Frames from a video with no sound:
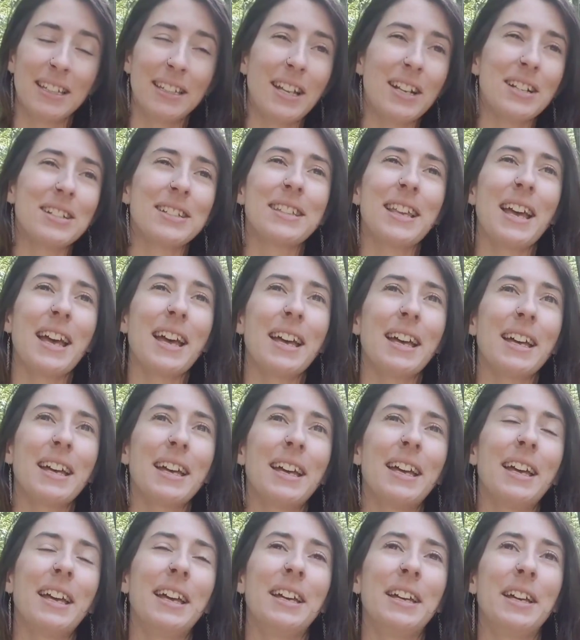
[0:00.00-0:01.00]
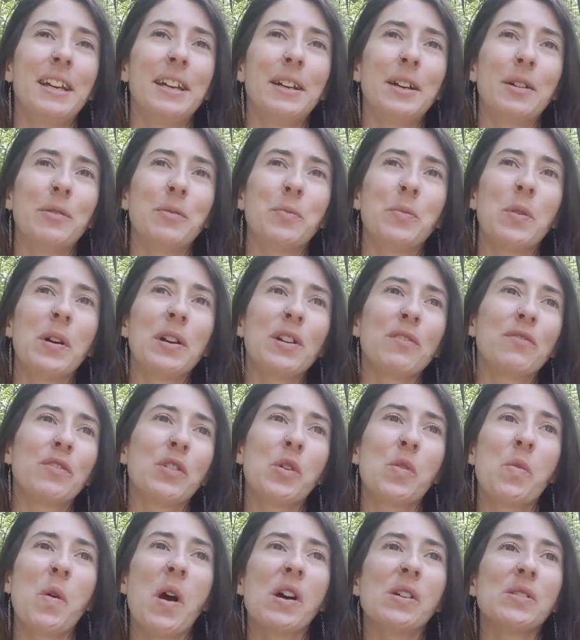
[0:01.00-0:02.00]
there's a wonderful
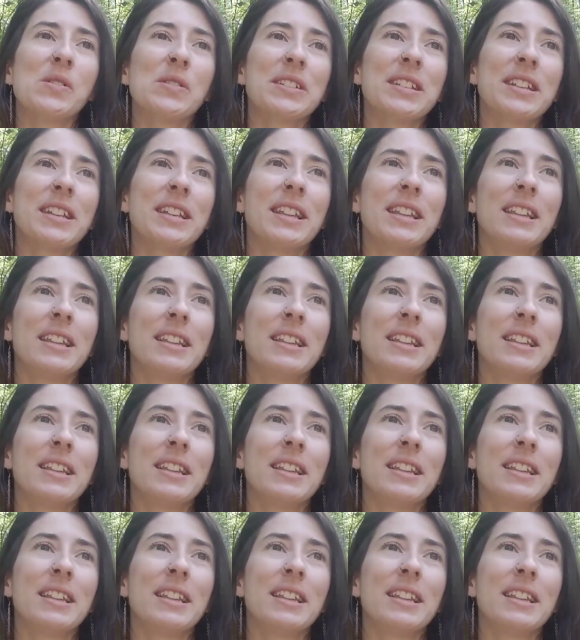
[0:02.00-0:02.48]
quote.